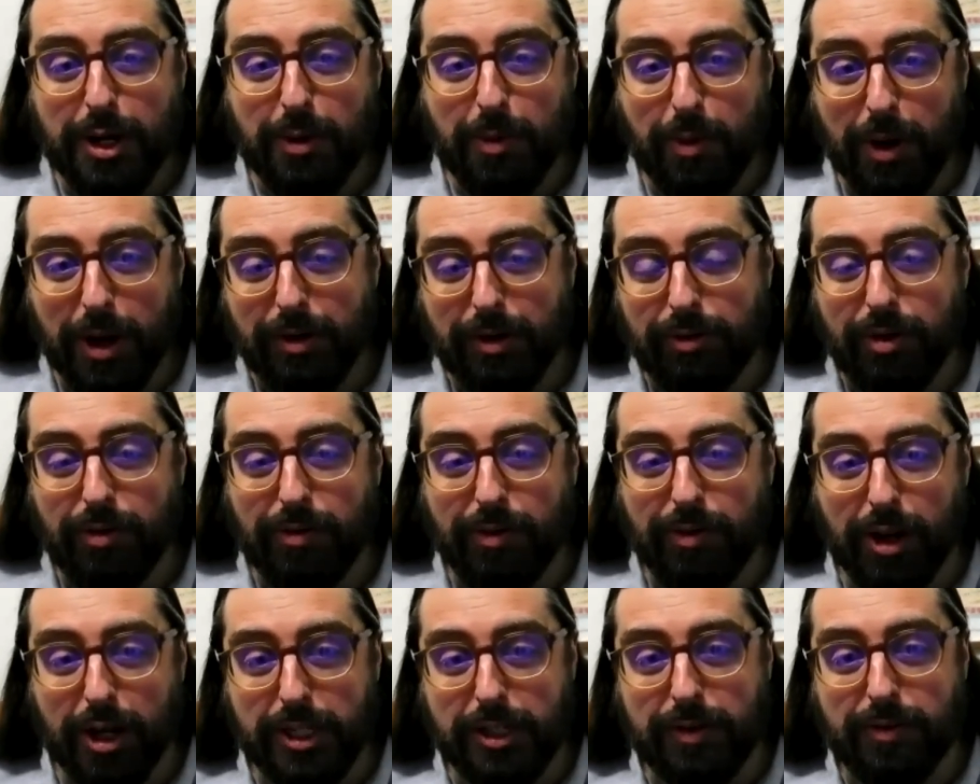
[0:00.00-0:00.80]
and wonderful
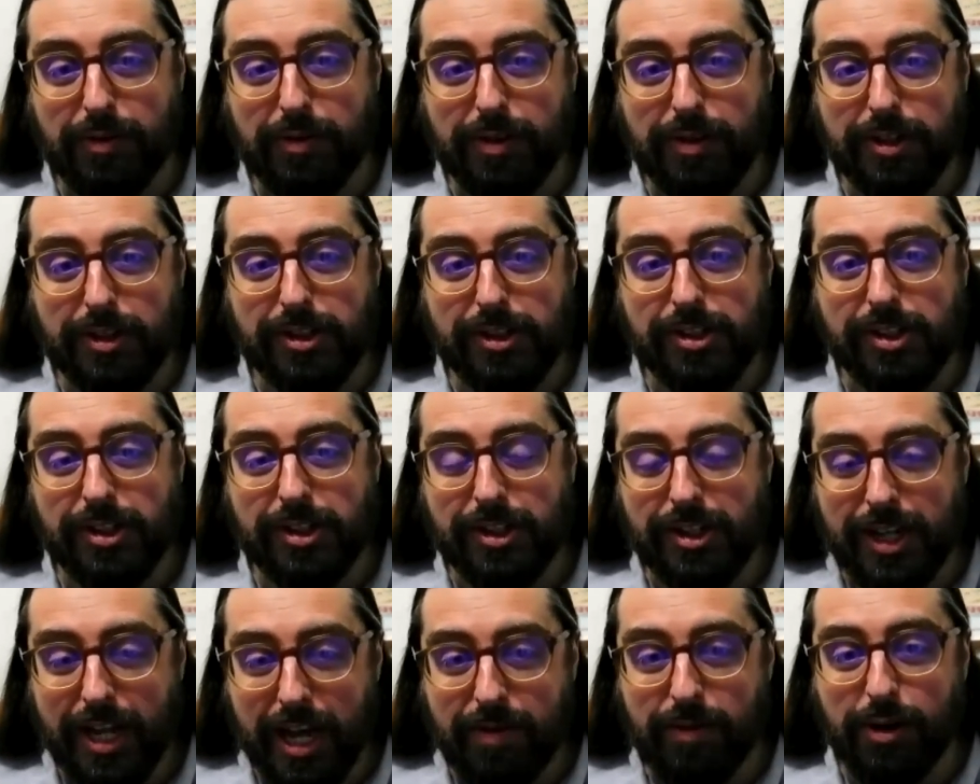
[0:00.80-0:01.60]
philosophers,
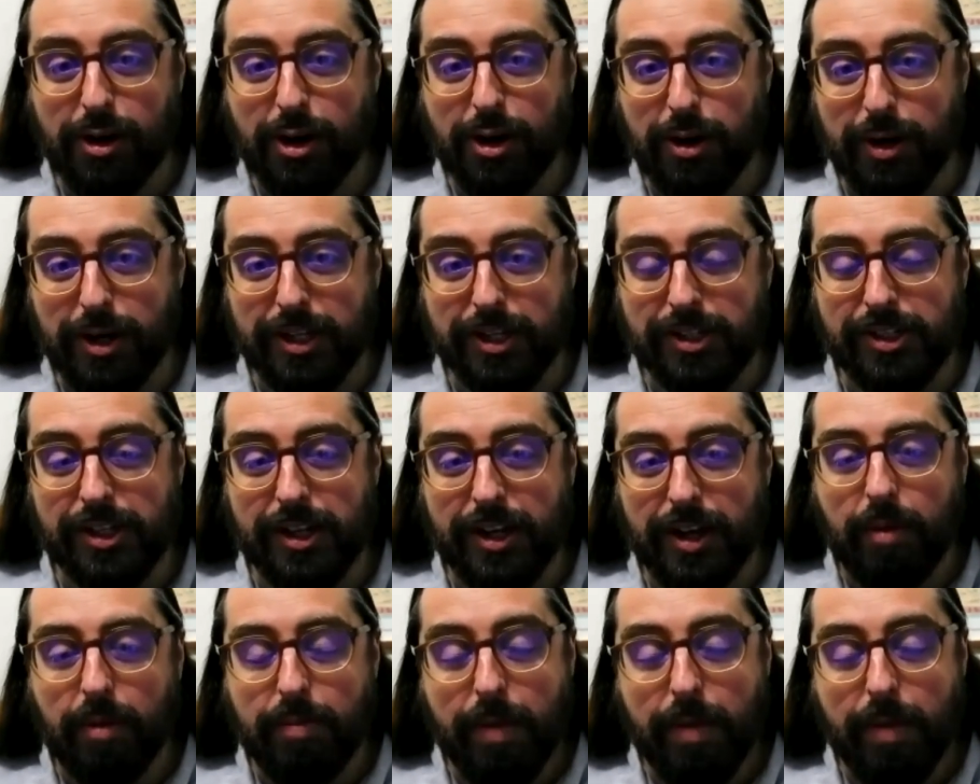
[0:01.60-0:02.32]
David Lewis.